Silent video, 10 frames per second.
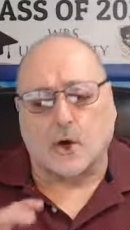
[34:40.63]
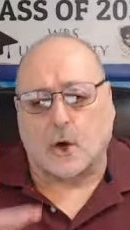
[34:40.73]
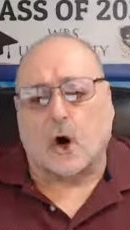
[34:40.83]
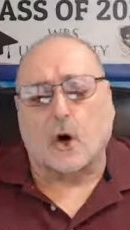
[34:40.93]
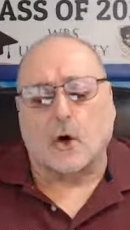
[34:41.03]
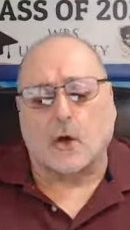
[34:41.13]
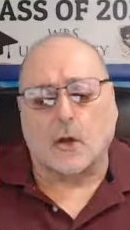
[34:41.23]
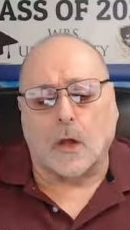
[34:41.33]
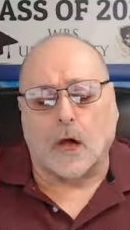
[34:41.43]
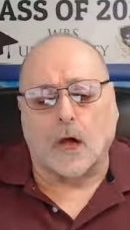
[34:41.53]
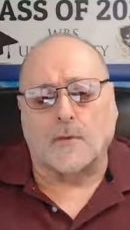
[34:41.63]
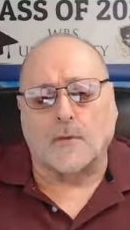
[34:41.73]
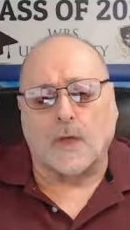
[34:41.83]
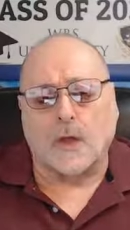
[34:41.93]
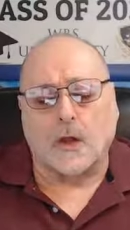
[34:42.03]
goal of
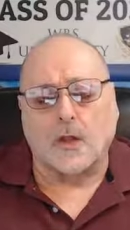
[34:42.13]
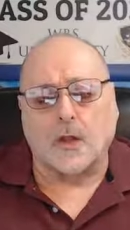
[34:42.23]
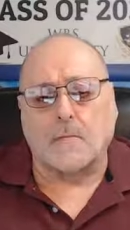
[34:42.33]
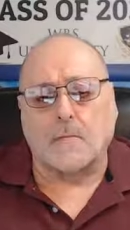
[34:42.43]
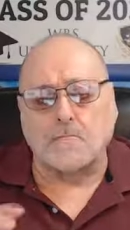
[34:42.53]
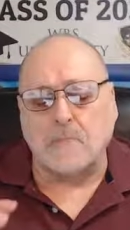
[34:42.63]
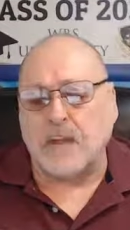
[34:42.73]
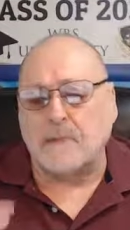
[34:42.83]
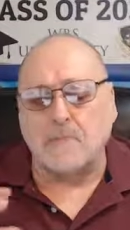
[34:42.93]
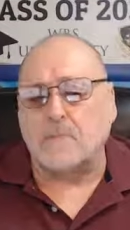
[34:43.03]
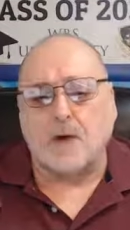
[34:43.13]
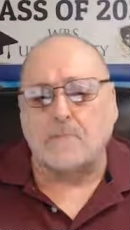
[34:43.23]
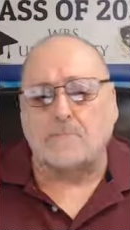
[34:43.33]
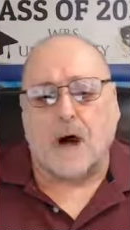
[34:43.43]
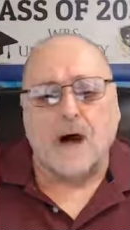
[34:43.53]
the the many
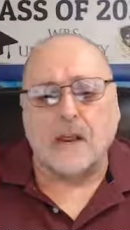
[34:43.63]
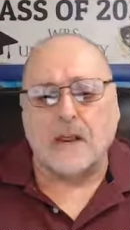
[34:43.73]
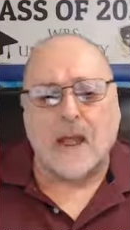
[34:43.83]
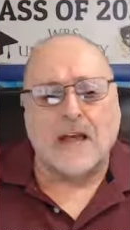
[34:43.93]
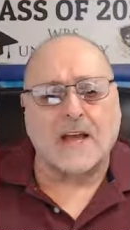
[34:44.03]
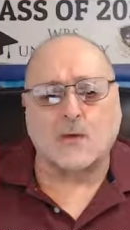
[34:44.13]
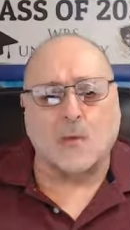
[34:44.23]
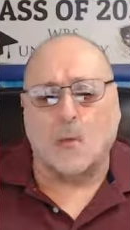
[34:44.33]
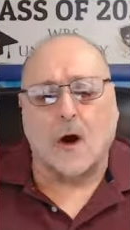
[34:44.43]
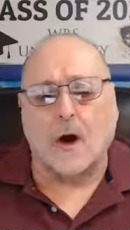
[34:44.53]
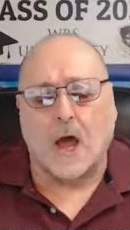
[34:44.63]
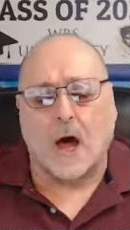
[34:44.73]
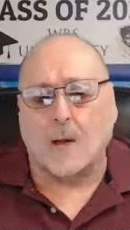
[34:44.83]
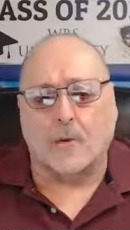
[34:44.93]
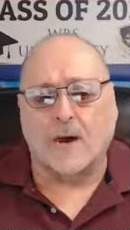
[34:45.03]
membered body as one
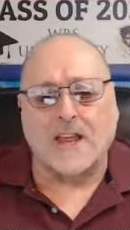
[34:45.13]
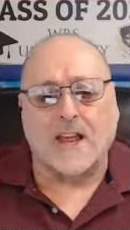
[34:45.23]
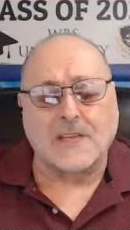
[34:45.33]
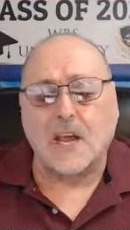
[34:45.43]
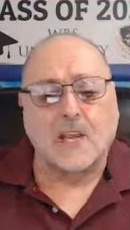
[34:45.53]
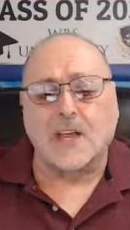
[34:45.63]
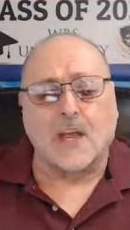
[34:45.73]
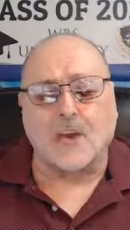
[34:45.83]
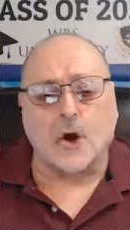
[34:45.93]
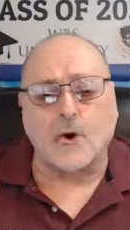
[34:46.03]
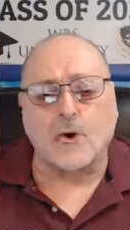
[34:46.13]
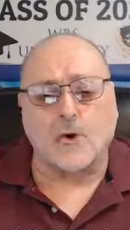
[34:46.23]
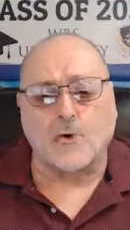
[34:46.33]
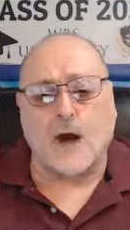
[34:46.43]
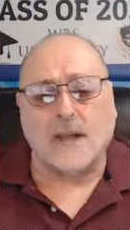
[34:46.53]
operating as the eternal
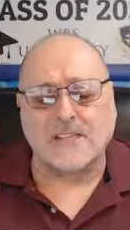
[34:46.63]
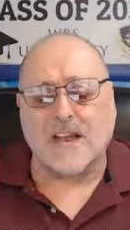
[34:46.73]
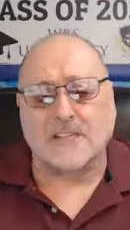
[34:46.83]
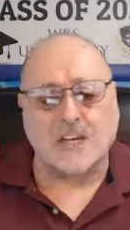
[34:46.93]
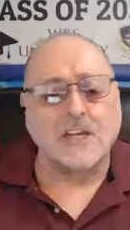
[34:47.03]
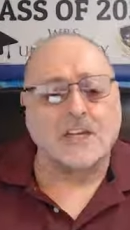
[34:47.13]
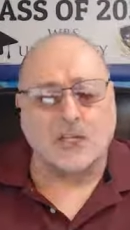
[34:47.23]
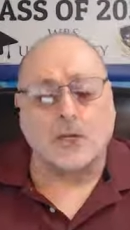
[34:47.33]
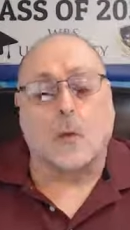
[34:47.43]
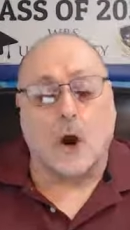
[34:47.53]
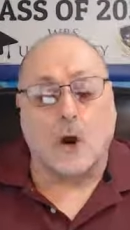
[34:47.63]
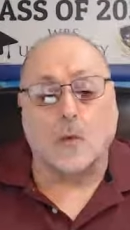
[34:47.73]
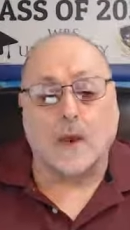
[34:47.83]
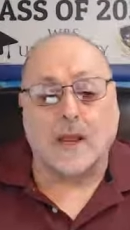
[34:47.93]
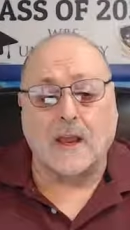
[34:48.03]
Christ, as He is, so are
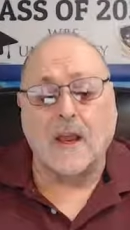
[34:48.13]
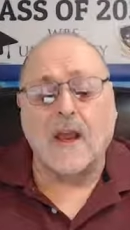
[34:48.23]
we.